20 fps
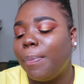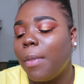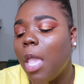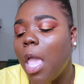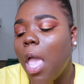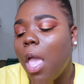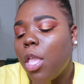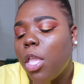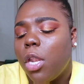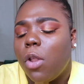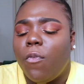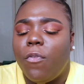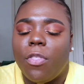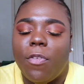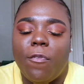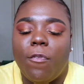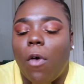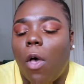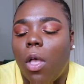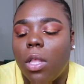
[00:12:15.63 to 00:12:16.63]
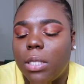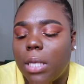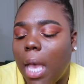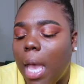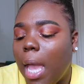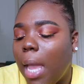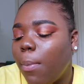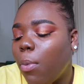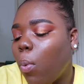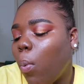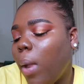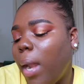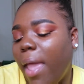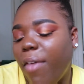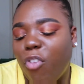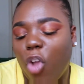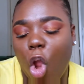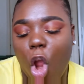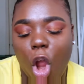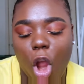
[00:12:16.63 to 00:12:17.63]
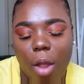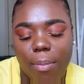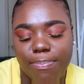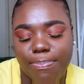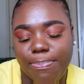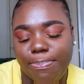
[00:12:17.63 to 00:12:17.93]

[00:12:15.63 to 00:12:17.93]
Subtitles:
You know, for the fall time or whatever.